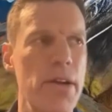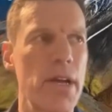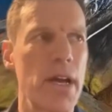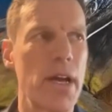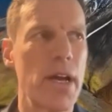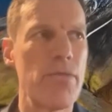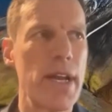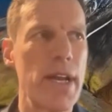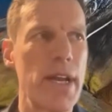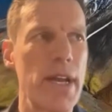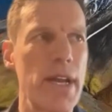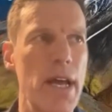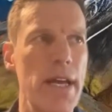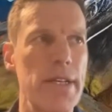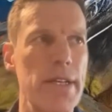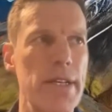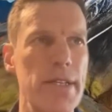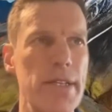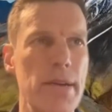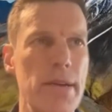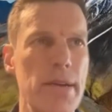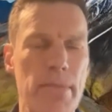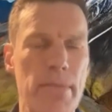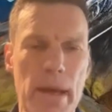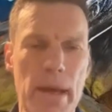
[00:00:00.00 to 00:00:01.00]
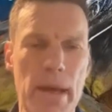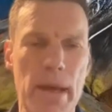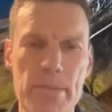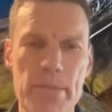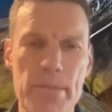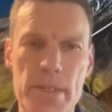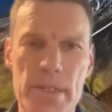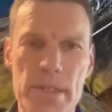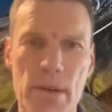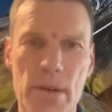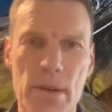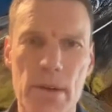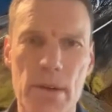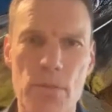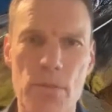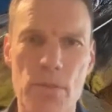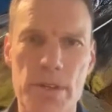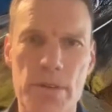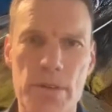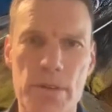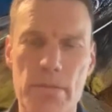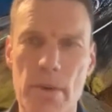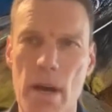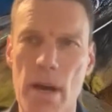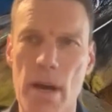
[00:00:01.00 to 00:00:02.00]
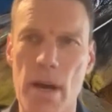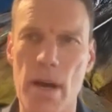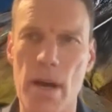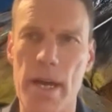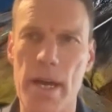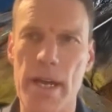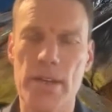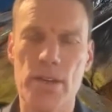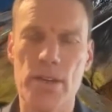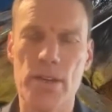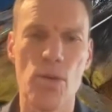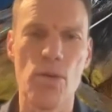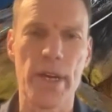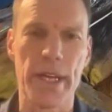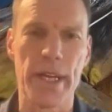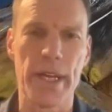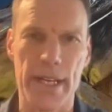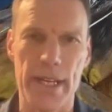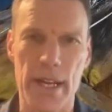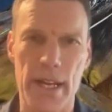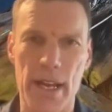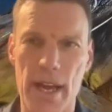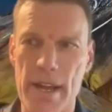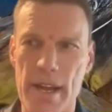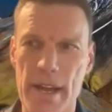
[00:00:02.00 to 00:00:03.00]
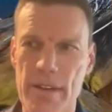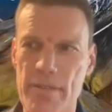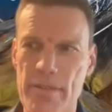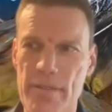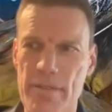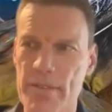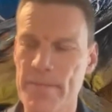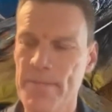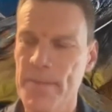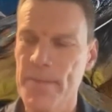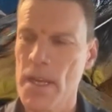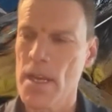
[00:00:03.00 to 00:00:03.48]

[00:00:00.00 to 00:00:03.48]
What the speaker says: I realized that perhaps that wasn't my calling in life.